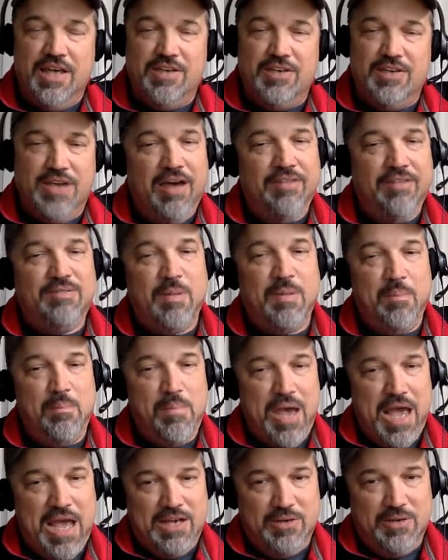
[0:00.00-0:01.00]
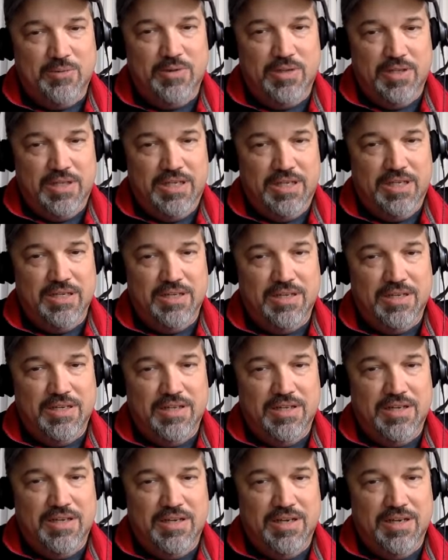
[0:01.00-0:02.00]
you have to manually
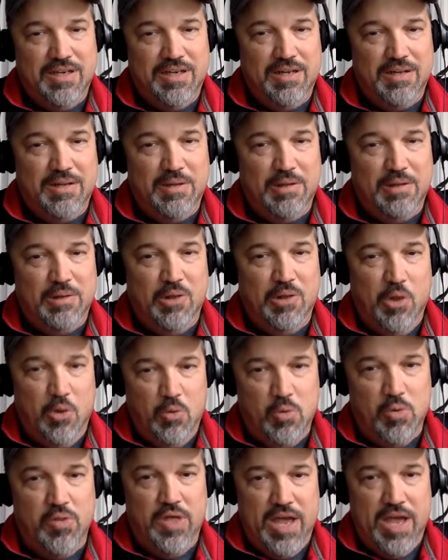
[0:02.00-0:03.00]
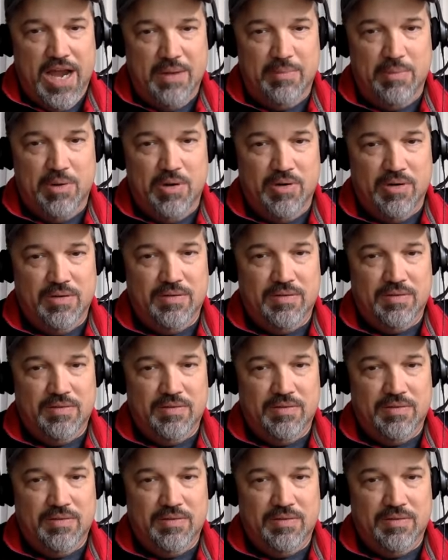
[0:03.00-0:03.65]
lower the hammer.